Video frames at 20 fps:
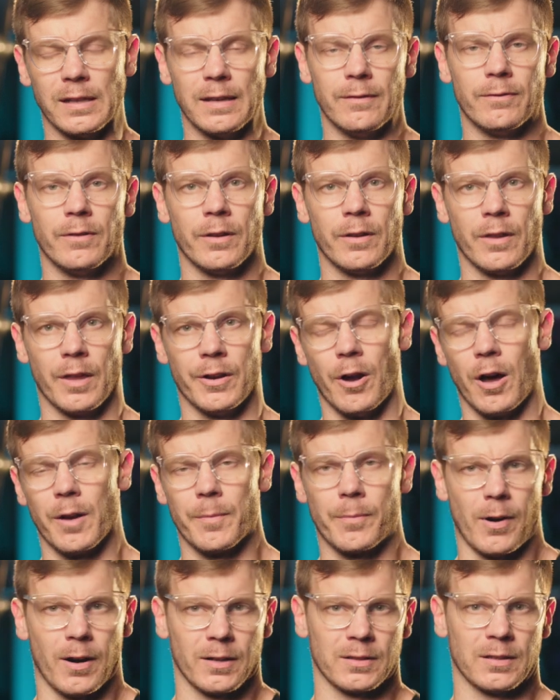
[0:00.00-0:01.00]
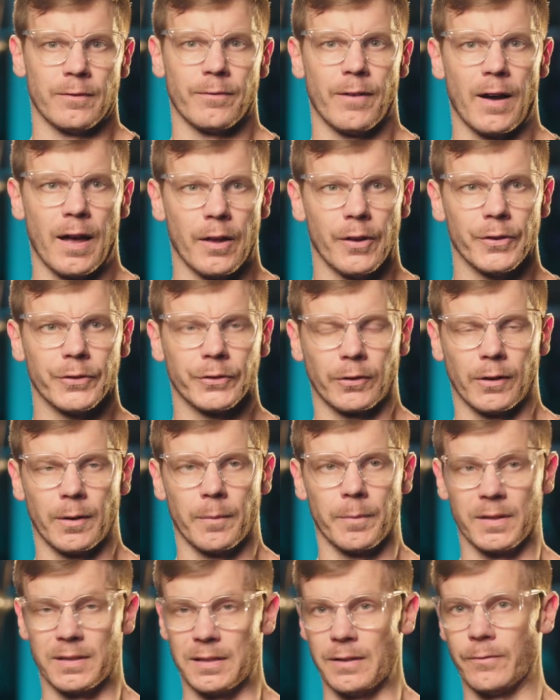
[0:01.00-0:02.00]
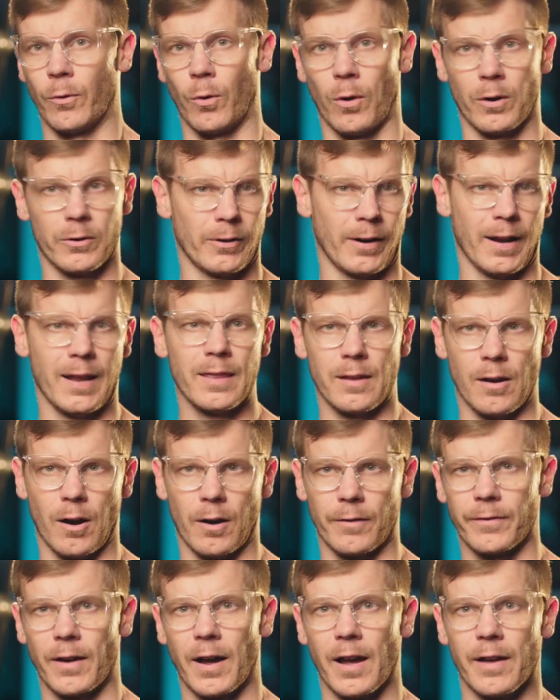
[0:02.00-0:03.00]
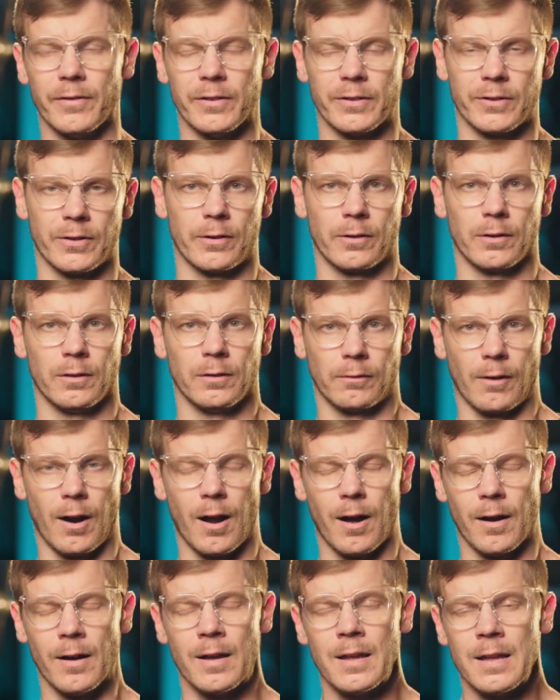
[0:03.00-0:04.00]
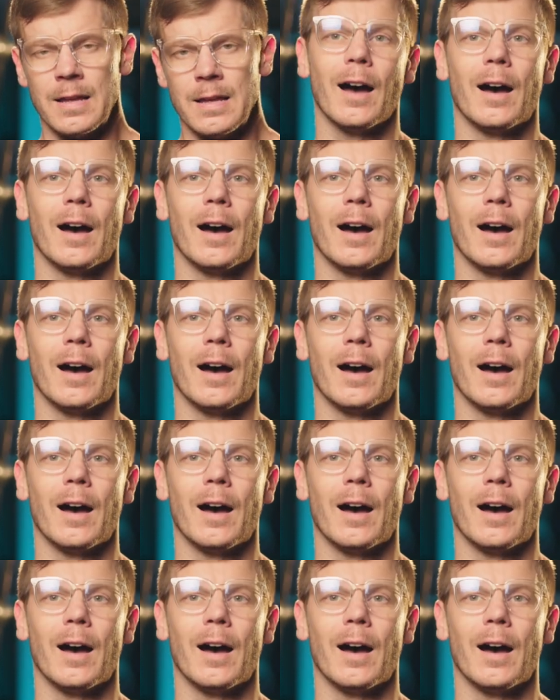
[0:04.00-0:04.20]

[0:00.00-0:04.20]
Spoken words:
even the non-proxy files from the C400 and the R5 internal RAW.